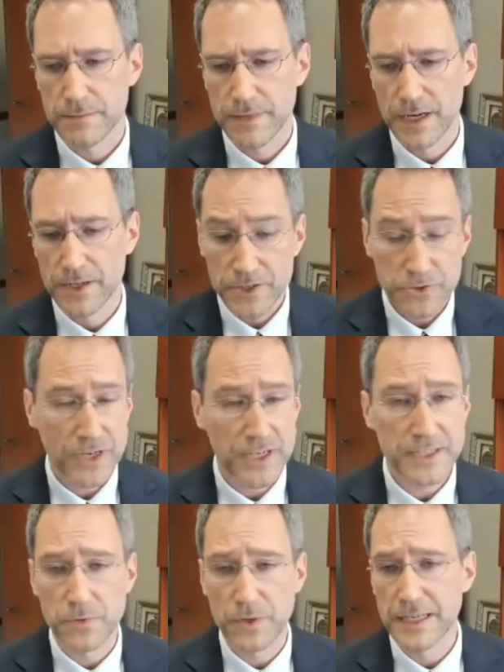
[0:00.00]

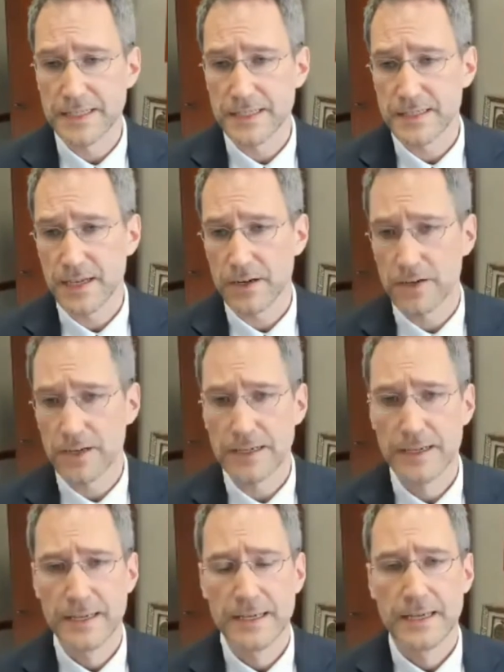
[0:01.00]
airstrikes when necessary
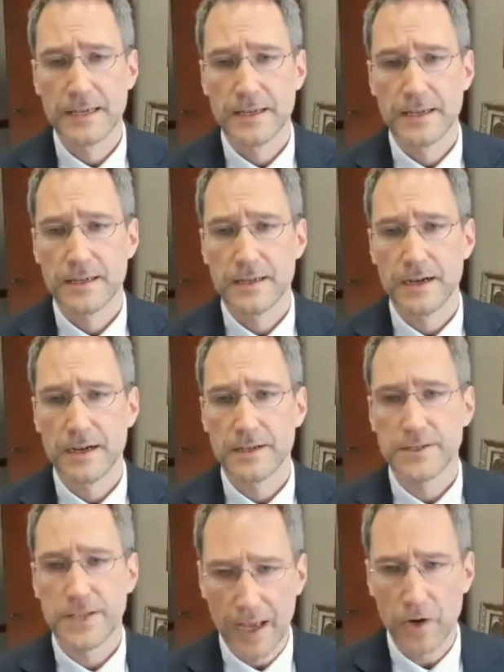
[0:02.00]

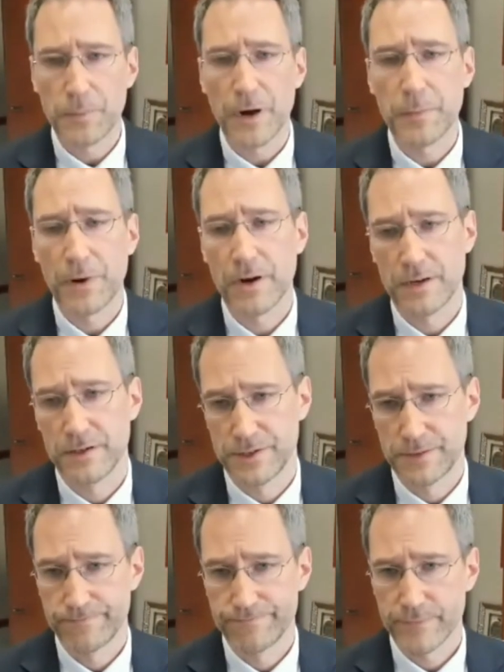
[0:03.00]
to help our
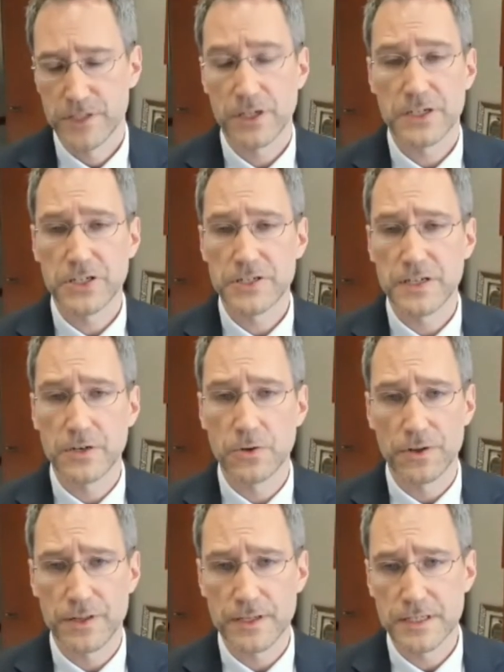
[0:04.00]
partners, such as in
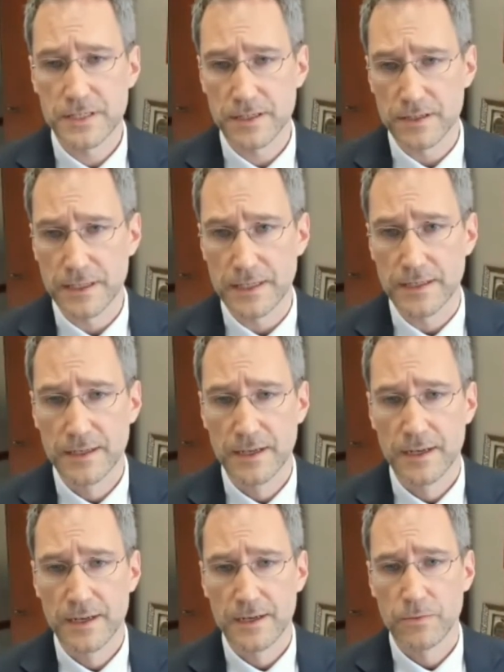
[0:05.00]
Northeast Syria,
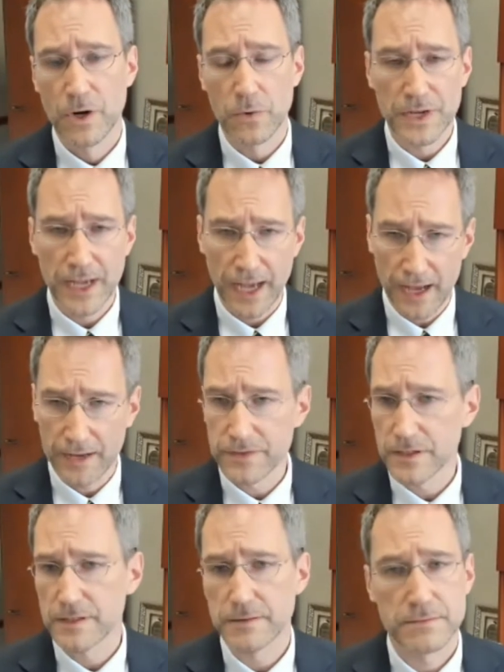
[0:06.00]
where we have
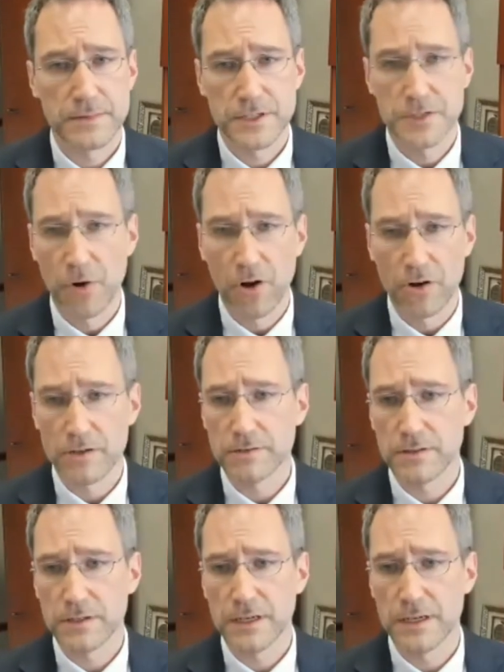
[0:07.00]
a
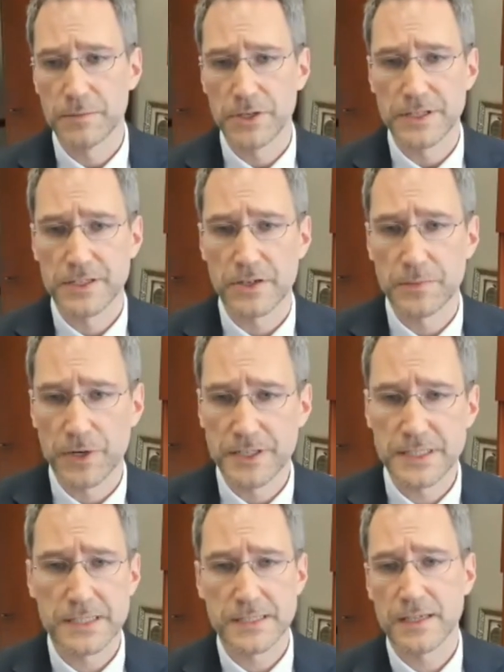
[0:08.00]
small military
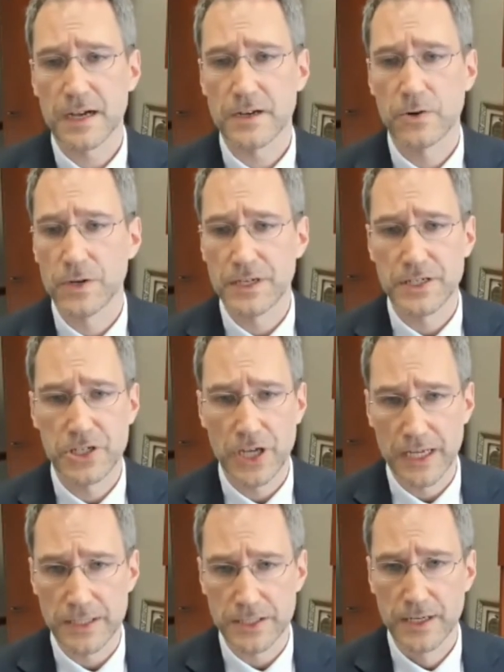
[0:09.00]
presence. It's not going to
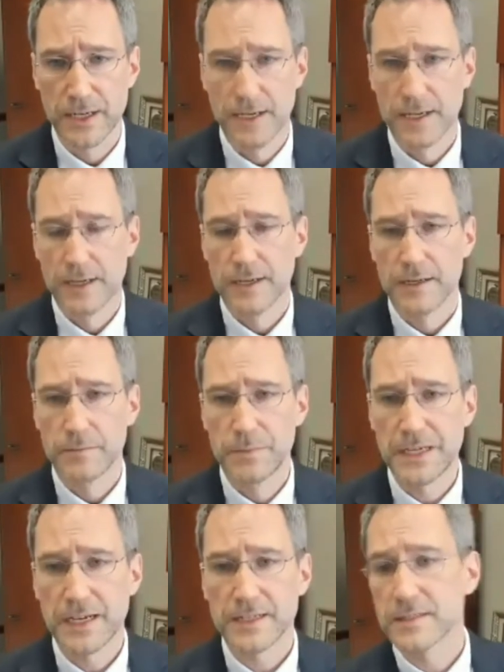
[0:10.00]
change
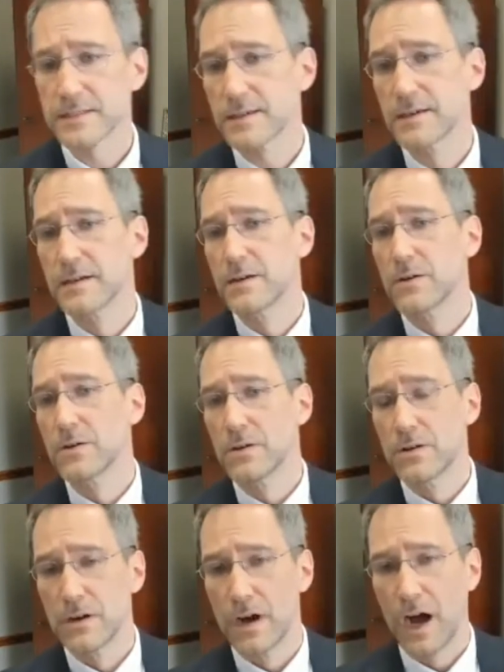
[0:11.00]
because
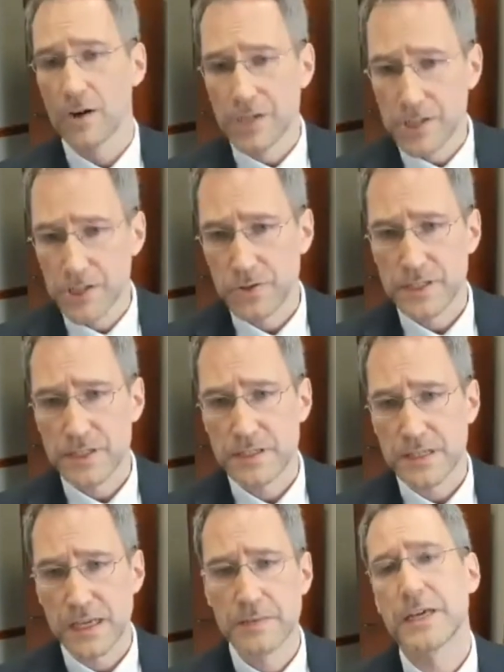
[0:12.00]
our
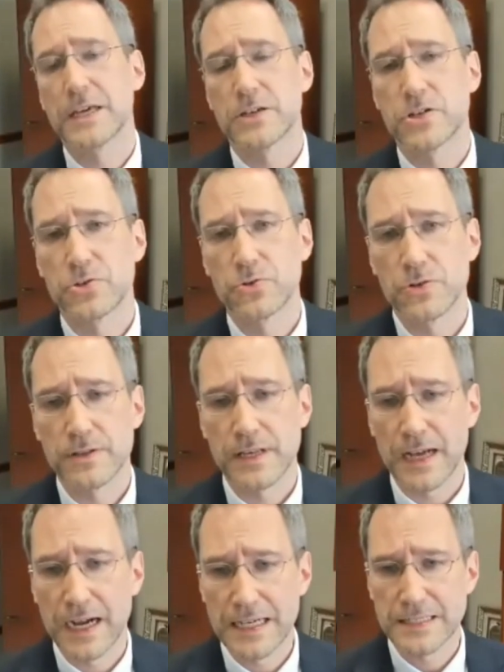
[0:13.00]
interests in making sure
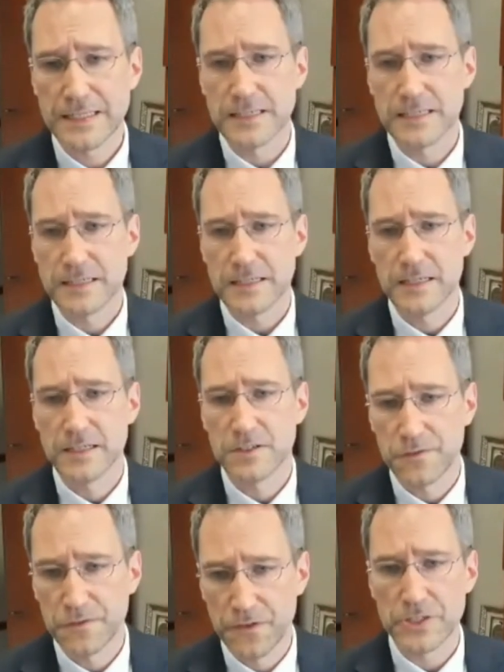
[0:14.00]
that ISIS is
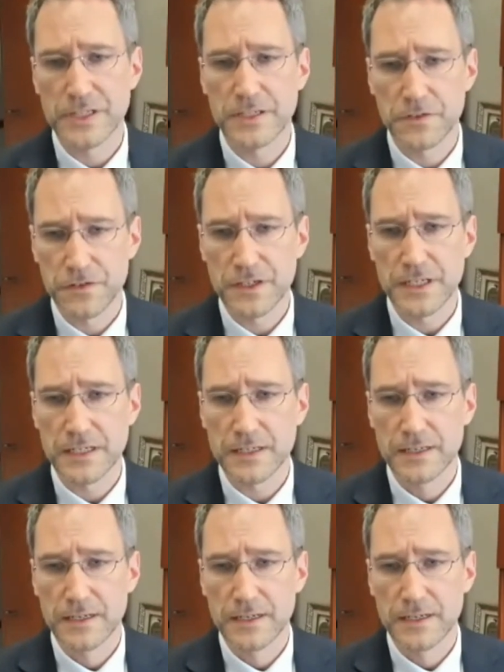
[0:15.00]
fully defeated